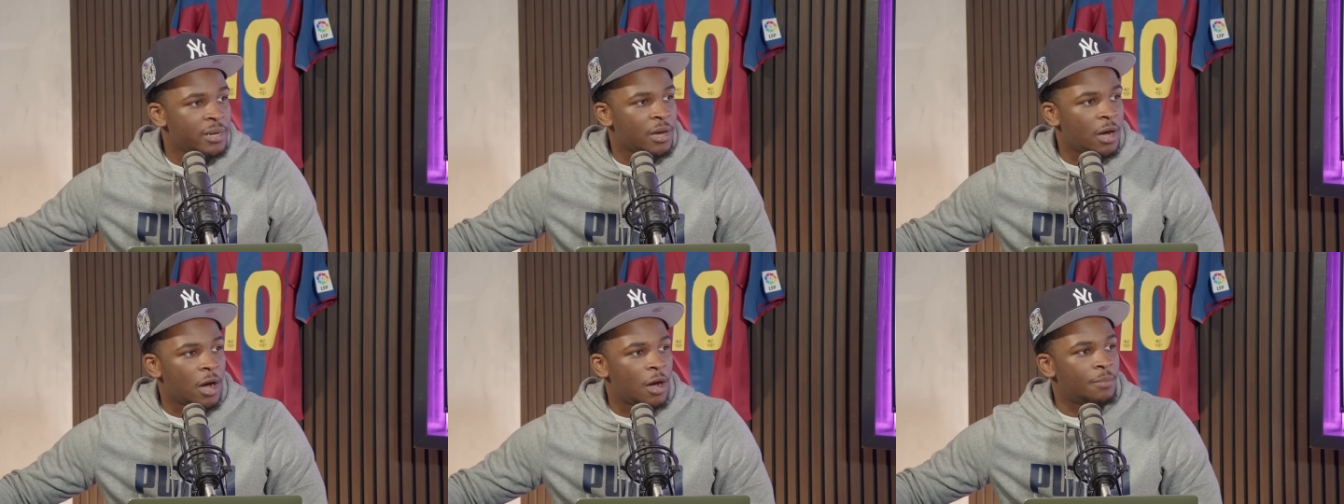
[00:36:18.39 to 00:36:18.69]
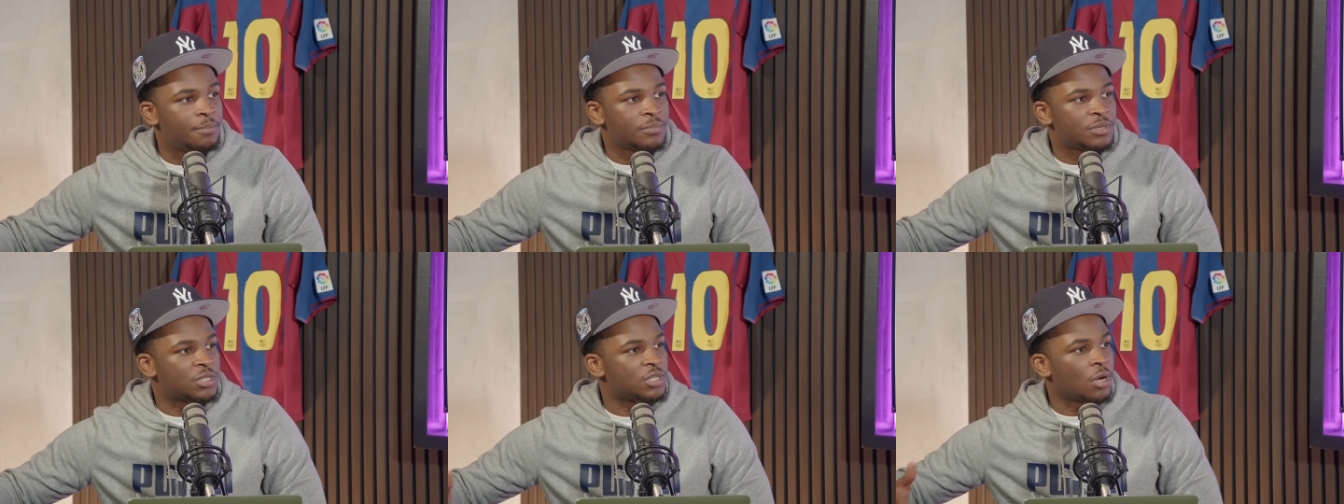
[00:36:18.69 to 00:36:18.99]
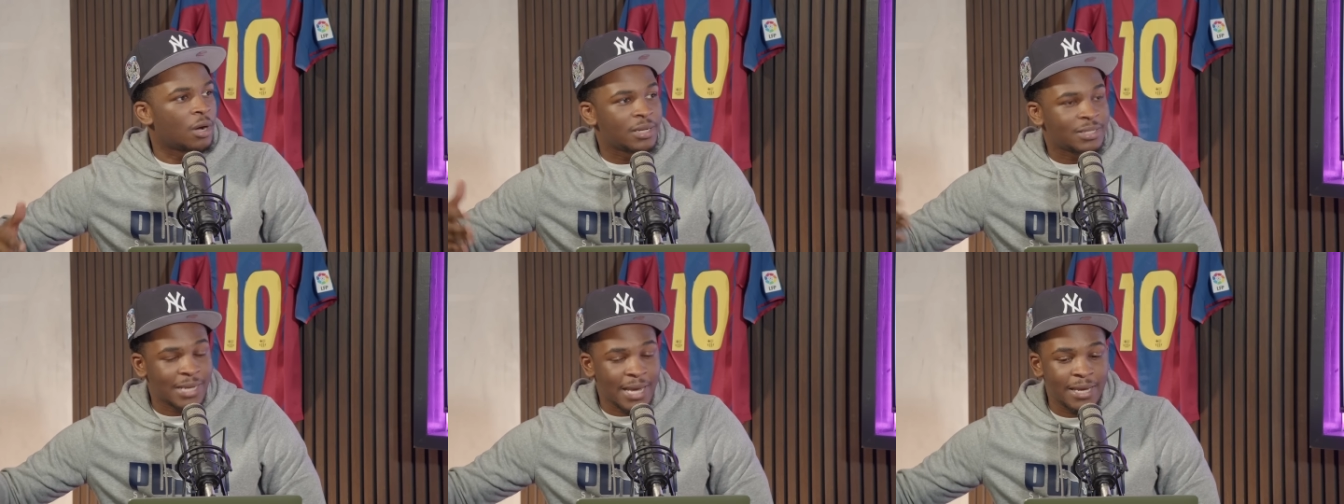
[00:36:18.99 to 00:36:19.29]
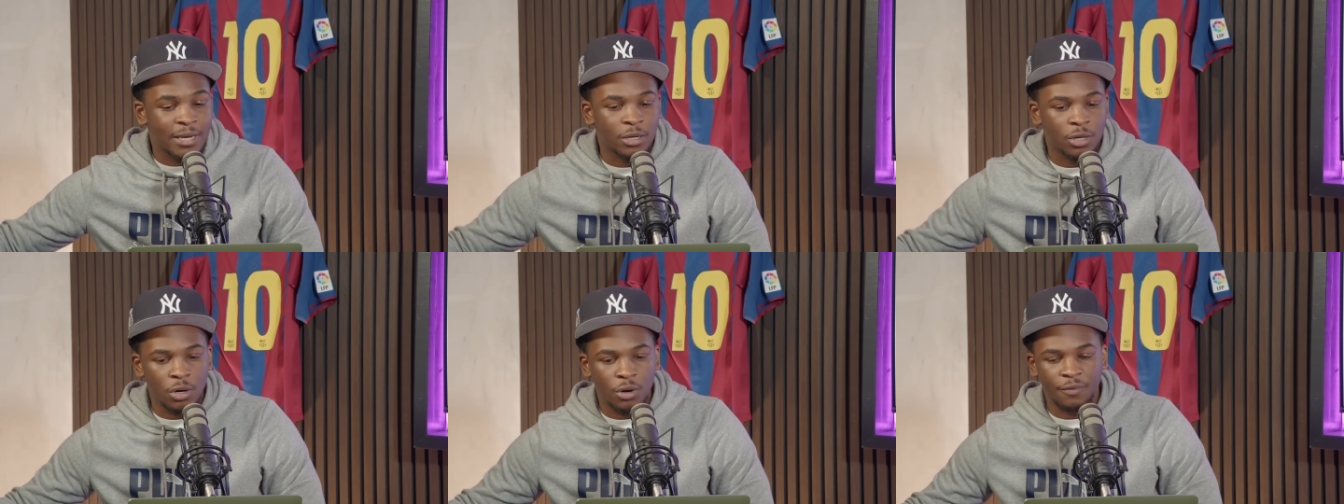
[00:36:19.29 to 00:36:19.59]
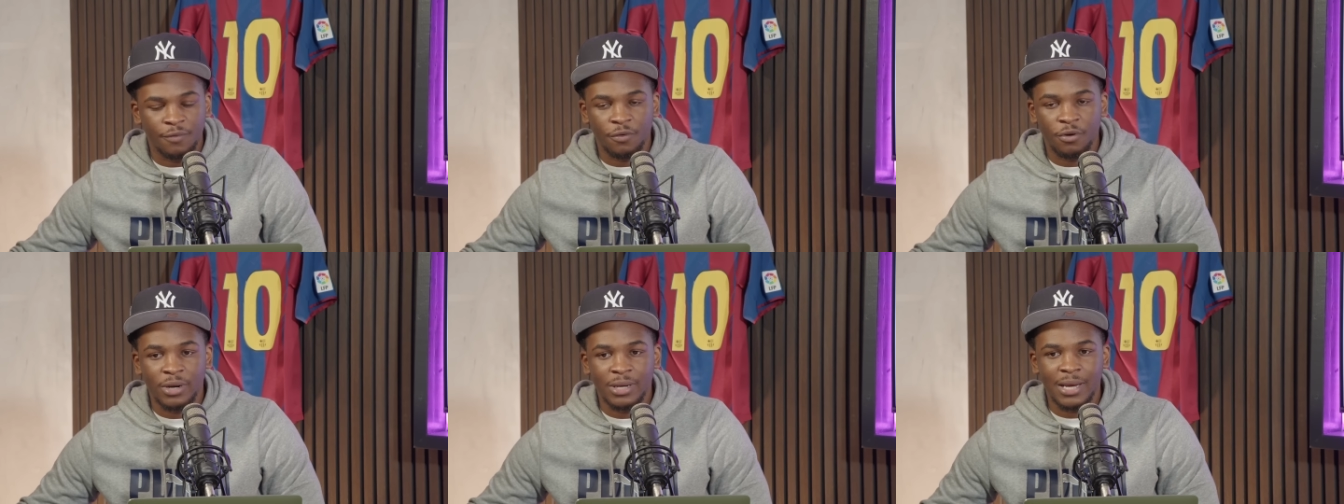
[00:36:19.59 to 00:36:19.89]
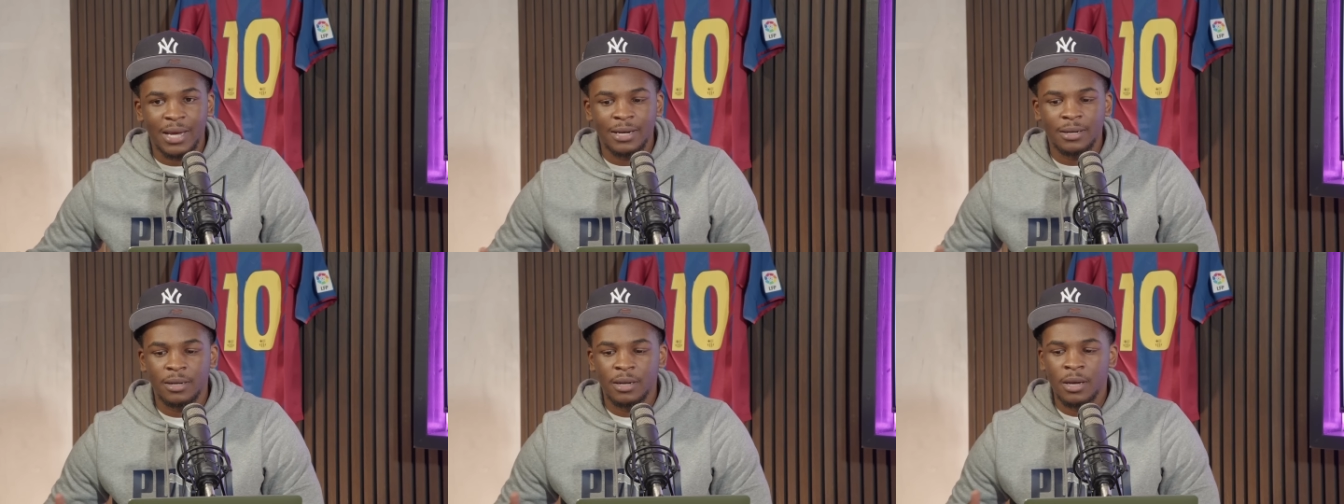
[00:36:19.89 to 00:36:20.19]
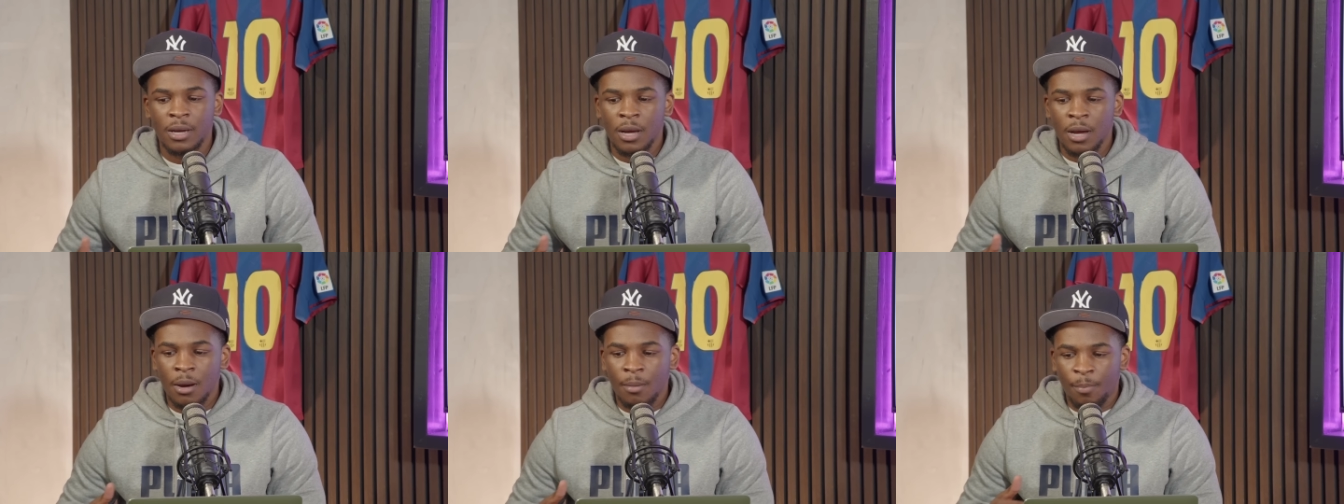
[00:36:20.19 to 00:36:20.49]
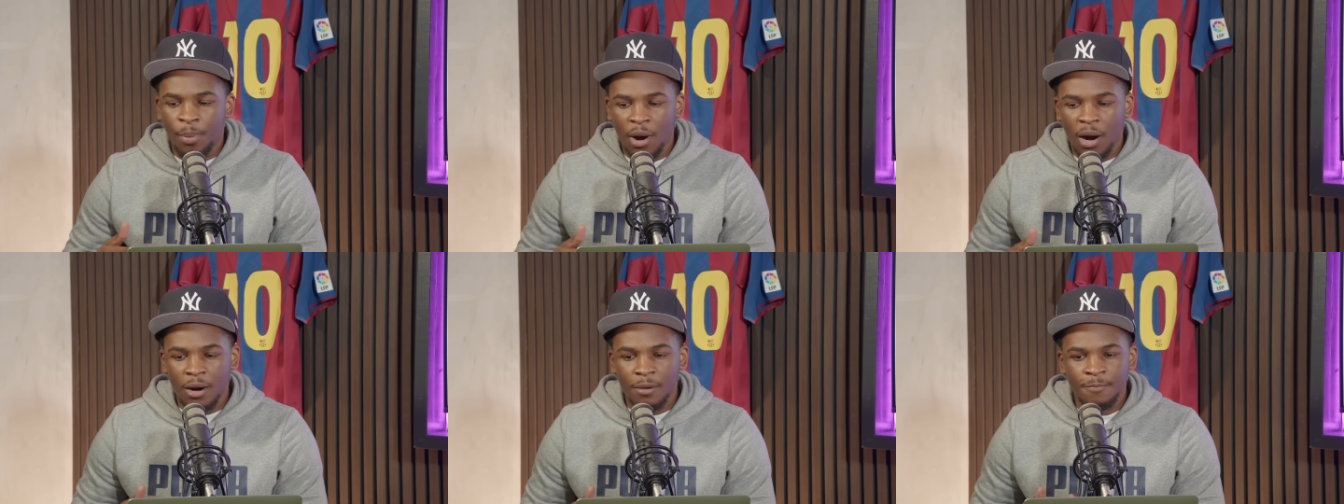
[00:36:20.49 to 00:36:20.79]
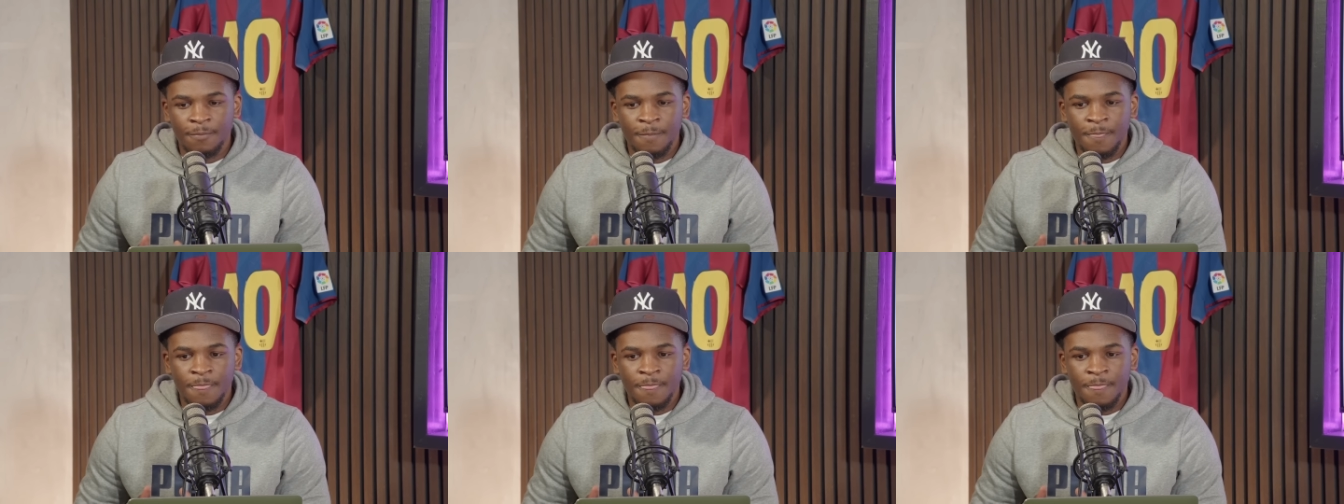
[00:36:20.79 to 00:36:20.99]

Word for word: um, started taking over again. But